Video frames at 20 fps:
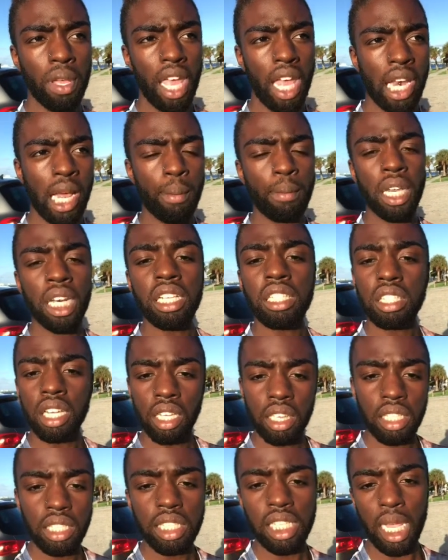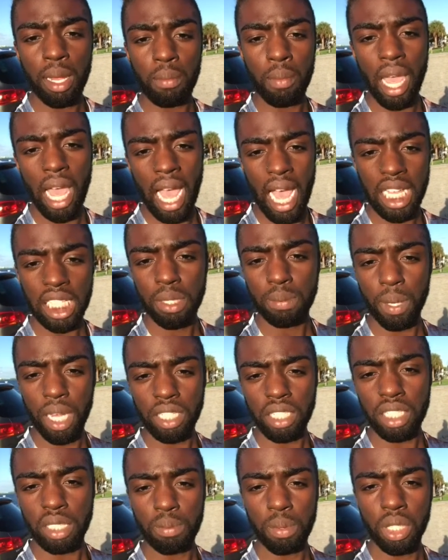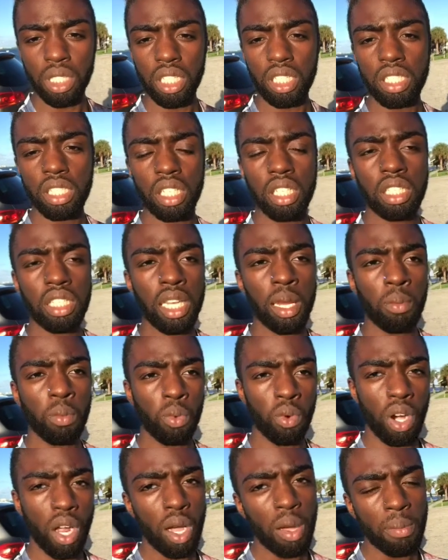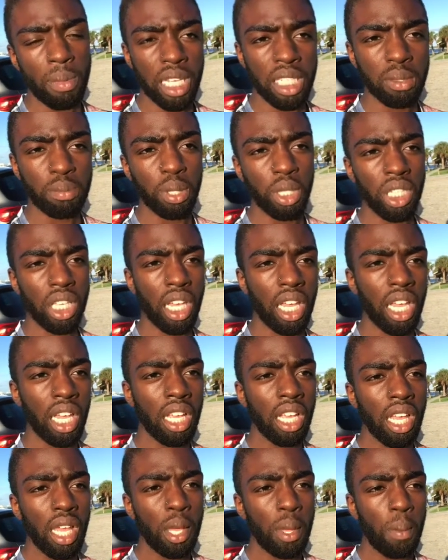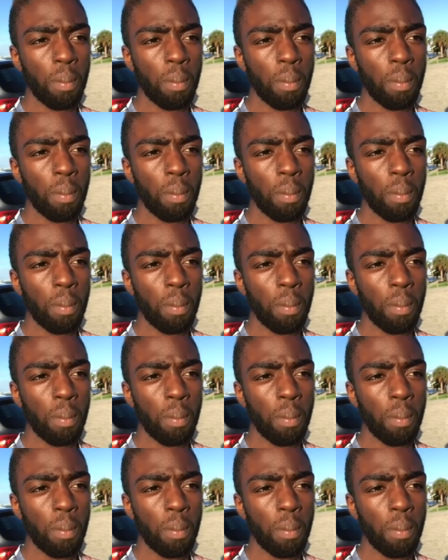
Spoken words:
And I mean, it's in the same aspect as bullying, it's in the same realm as bullying,